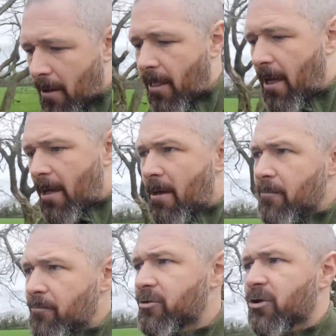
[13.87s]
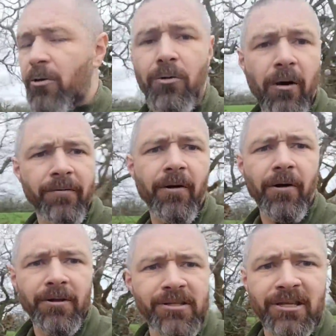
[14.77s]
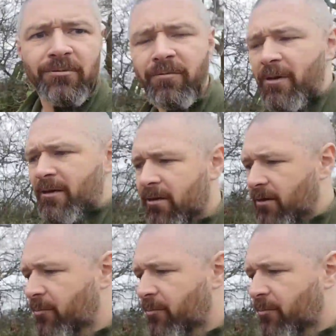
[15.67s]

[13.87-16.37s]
Um, so I thought I'd take you with me